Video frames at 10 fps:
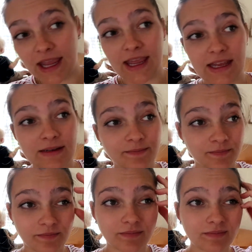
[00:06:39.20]
in.
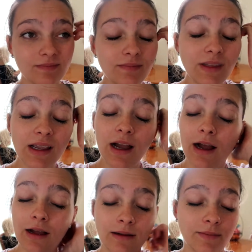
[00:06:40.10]

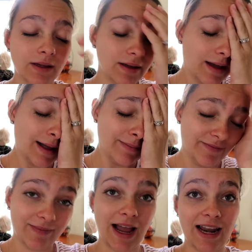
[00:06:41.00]
I'm
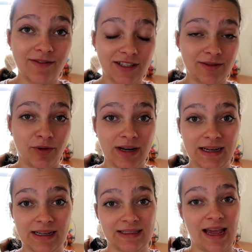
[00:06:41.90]
kind of disappointed
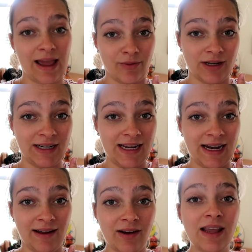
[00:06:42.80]
because I wanted to get
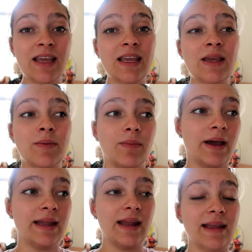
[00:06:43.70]
out,
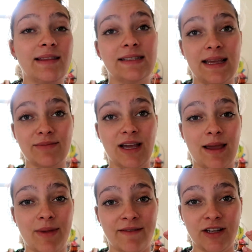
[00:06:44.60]
but at the same
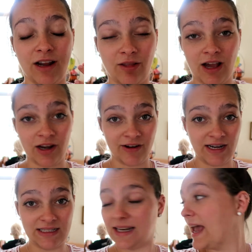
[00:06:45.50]
time, I've done a lot
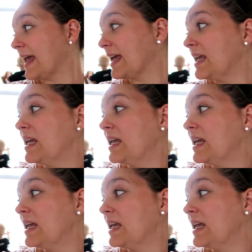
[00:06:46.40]
already today.